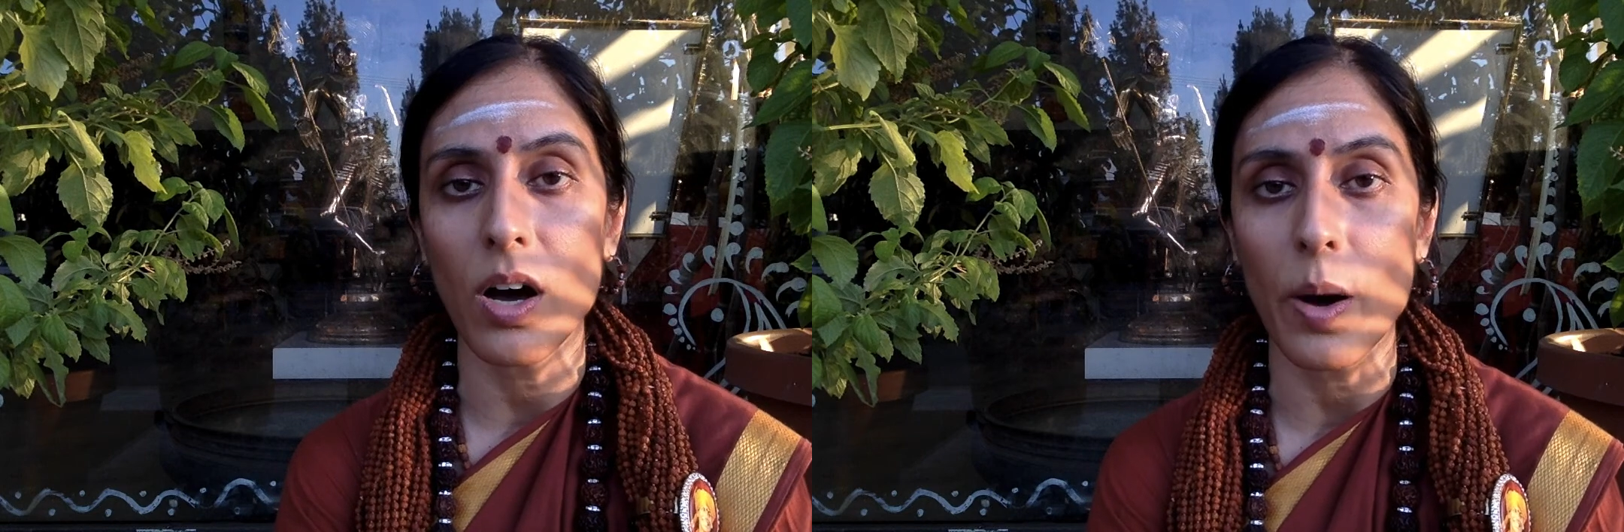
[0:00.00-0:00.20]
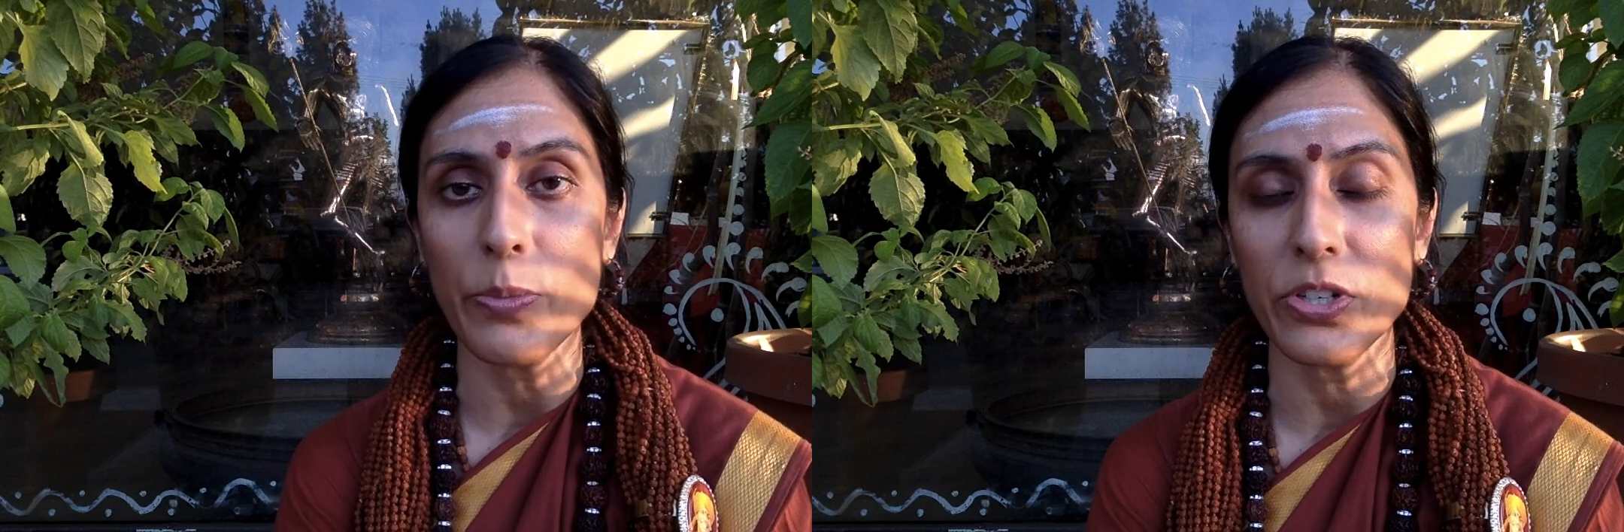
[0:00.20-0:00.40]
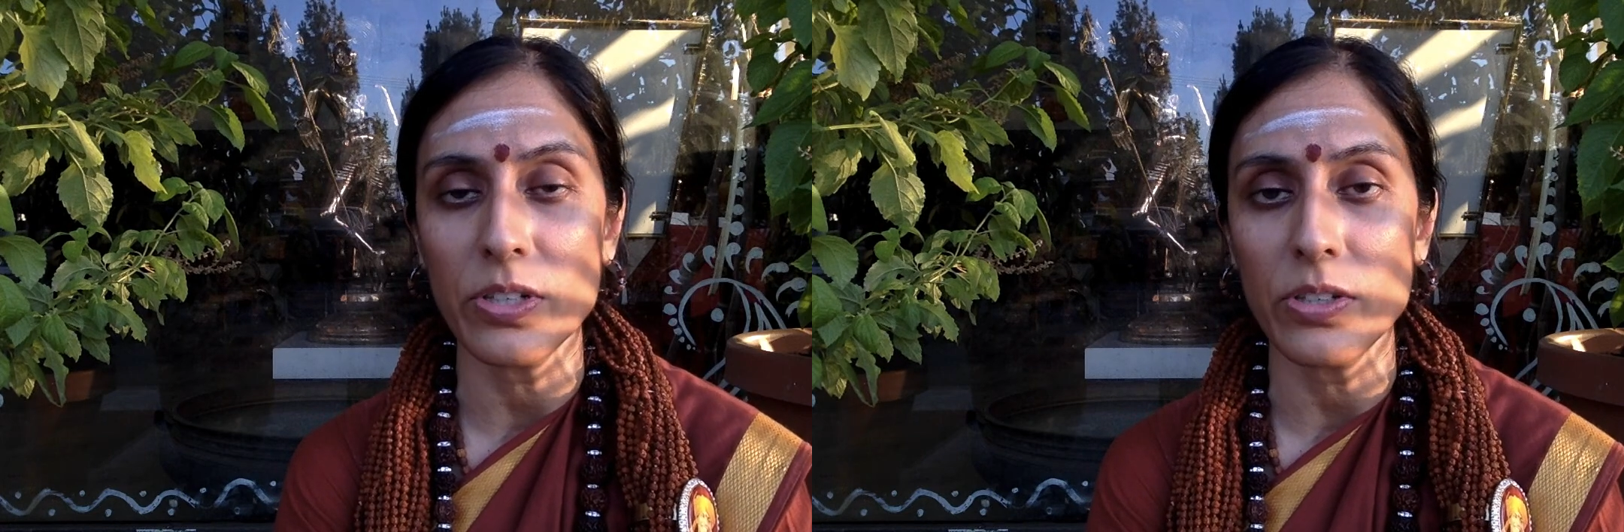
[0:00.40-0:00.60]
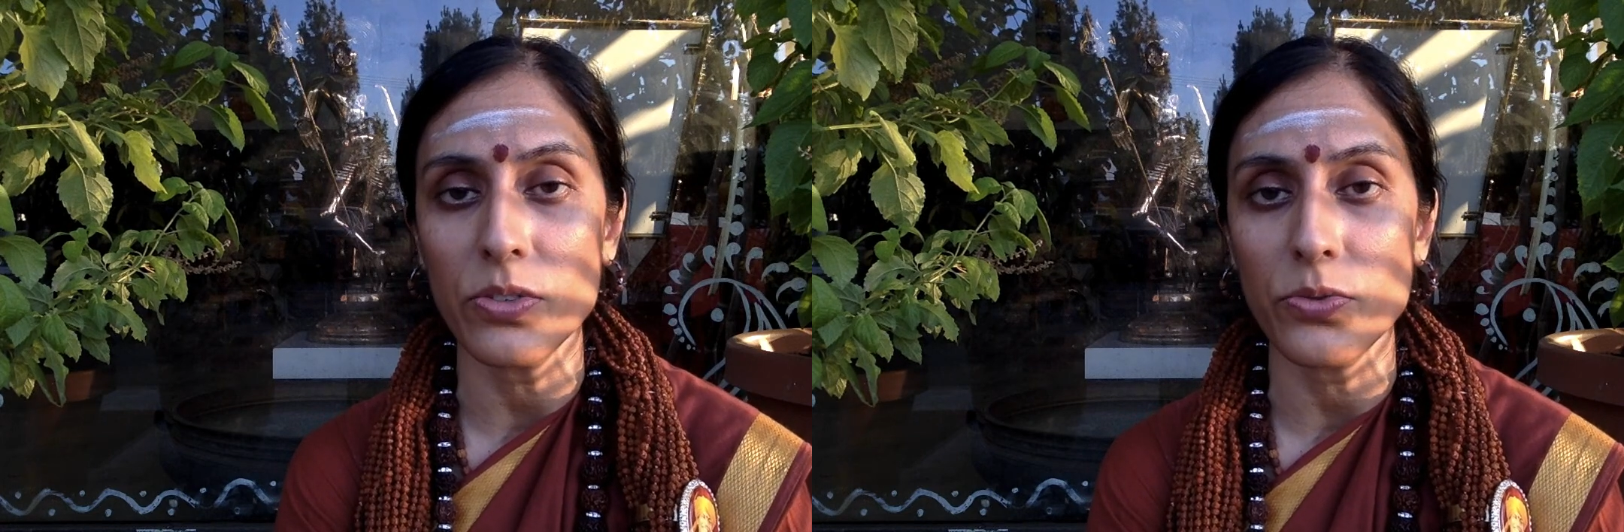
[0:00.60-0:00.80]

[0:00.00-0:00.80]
options